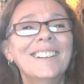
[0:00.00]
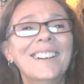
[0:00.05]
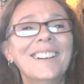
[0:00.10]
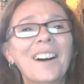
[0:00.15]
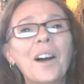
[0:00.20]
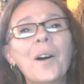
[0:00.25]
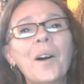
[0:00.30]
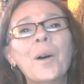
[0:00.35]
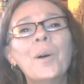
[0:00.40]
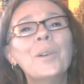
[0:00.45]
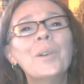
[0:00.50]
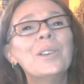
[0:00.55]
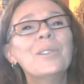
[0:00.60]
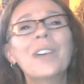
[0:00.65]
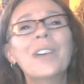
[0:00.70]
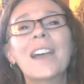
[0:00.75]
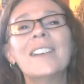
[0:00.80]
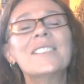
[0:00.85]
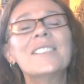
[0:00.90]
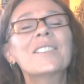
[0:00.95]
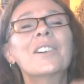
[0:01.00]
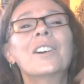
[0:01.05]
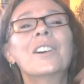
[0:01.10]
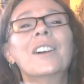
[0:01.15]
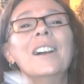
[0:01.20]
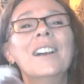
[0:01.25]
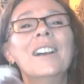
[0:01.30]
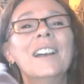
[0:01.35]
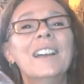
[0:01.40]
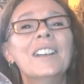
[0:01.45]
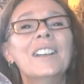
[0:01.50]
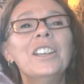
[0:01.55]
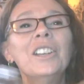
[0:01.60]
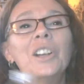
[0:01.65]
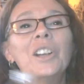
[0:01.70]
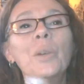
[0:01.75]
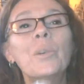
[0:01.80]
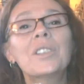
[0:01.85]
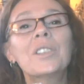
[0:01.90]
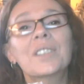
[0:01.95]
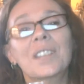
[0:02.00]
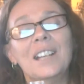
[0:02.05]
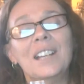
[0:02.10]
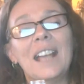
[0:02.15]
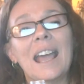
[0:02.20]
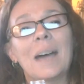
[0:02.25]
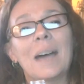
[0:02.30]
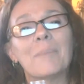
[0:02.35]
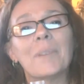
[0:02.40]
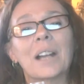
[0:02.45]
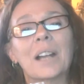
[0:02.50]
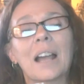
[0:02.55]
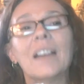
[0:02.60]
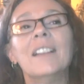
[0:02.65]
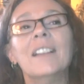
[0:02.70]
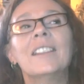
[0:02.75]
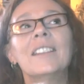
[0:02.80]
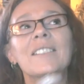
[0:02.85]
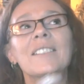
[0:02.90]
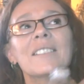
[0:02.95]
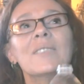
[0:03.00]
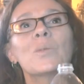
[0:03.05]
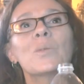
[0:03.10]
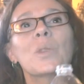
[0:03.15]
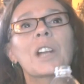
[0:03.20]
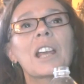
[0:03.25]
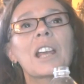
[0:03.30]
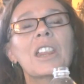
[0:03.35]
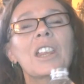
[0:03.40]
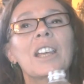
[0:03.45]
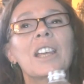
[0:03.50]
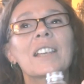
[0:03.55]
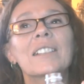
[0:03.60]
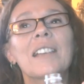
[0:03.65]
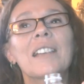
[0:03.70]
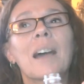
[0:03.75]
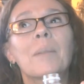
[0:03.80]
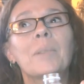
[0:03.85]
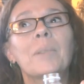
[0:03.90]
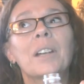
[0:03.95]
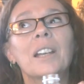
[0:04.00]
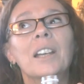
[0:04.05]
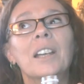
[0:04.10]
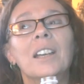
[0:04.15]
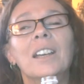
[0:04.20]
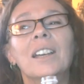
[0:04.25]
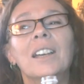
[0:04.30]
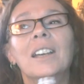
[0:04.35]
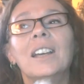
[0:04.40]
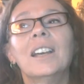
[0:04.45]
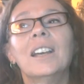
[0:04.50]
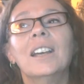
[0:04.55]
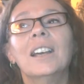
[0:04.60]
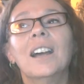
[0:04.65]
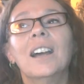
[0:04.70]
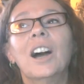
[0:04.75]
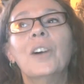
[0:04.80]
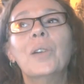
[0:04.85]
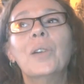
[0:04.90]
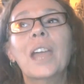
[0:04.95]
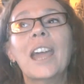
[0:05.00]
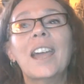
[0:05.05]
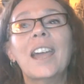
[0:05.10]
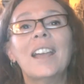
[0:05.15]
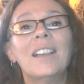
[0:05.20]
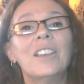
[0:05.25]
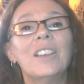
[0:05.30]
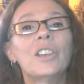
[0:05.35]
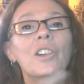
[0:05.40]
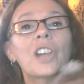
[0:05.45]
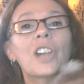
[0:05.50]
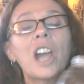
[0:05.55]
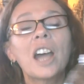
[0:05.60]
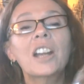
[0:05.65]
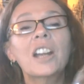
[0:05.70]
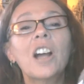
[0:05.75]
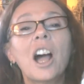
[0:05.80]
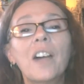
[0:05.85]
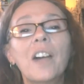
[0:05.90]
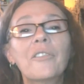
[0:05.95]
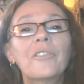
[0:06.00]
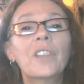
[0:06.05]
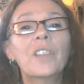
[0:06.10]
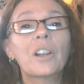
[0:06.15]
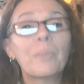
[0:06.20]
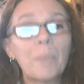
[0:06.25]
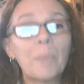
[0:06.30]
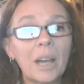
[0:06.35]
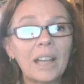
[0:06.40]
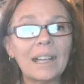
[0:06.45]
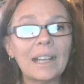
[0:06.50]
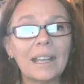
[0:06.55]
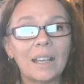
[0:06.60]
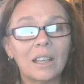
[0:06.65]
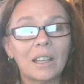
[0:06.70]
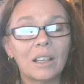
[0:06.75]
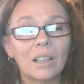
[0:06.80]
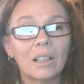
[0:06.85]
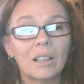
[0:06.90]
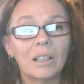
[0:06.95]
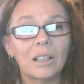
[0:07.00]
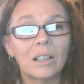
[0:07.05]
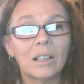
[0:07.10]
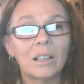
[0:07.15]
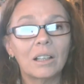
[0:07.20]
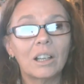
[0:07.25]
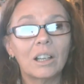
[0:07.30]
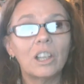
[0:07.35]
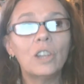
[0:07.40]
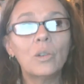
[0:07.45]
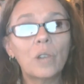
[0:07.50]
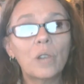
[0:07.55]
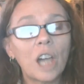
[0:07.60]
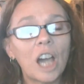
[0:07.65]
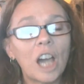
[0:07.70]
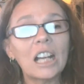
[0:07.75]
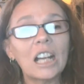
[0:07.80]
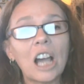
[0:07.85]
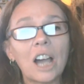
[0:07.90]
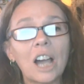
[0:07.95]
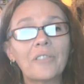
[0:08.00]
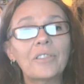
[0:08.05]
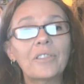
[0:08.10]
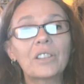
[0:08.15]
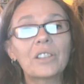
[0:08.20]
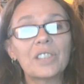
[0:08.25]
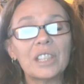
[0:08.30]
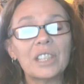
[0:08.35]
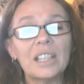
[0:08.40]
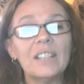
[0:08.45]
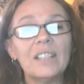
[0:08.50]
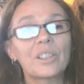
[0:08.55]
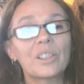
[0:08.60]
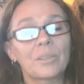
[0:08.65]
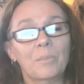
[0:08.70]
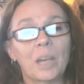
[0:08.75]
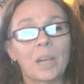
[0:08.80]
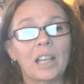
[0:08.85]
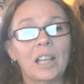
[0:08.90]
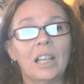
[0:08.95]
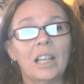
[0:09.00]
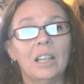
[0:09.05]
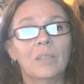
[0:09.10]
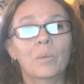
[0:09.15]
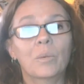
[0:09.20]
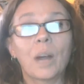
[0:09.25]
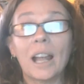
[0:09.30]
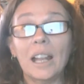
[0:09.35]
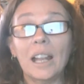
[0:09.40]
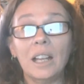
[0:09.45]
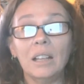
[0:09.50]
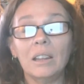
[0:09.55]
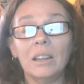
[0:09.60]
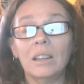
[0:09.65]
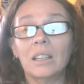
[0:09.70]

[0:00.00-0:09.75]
Oh, you guys are, you know what's going to happen. This is what I think is happening. Okay, you cut off their money. You cut off their seizure money, right?